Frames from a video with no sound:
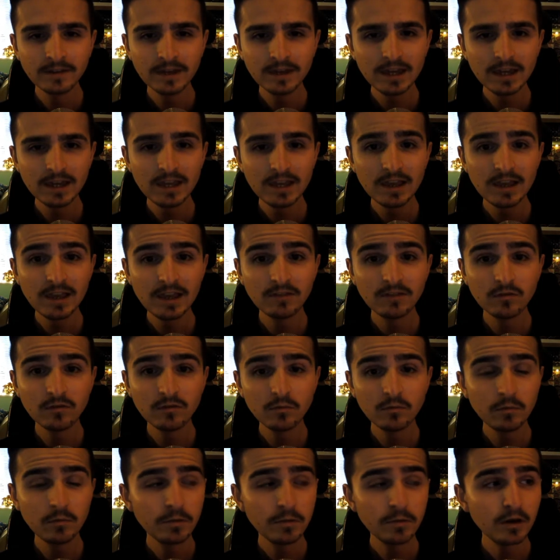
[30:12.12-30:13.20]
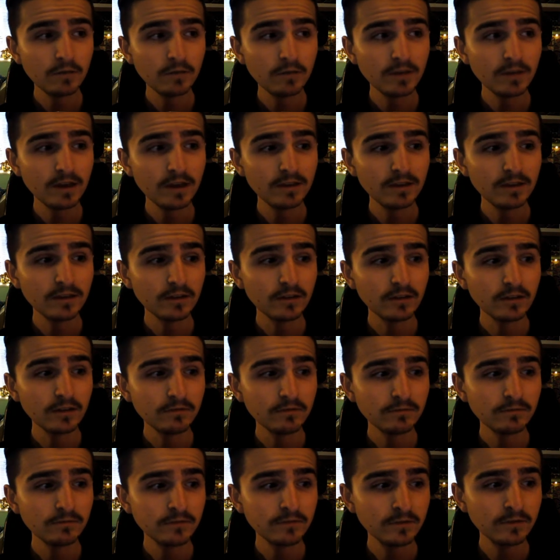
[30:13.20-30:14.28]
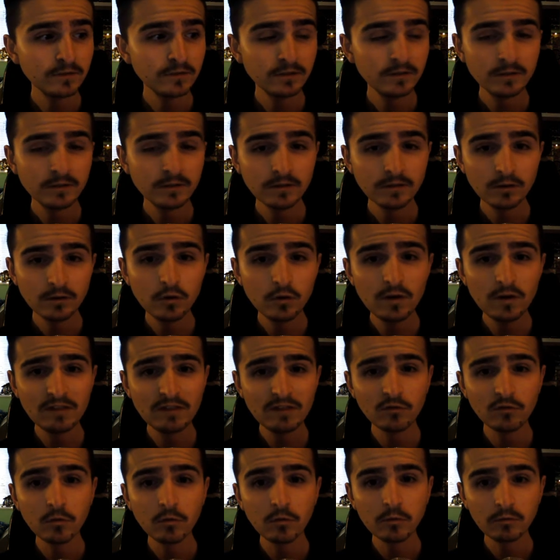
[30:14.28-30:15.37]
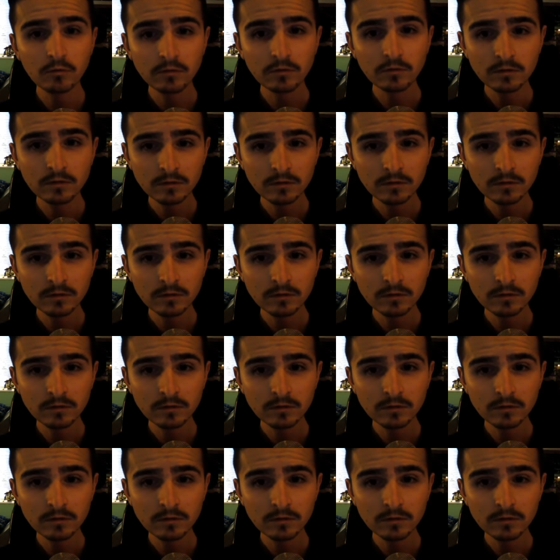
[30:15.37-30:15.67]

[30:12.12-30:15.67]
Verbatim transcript: It's a normal part of life, you know. Who is normal?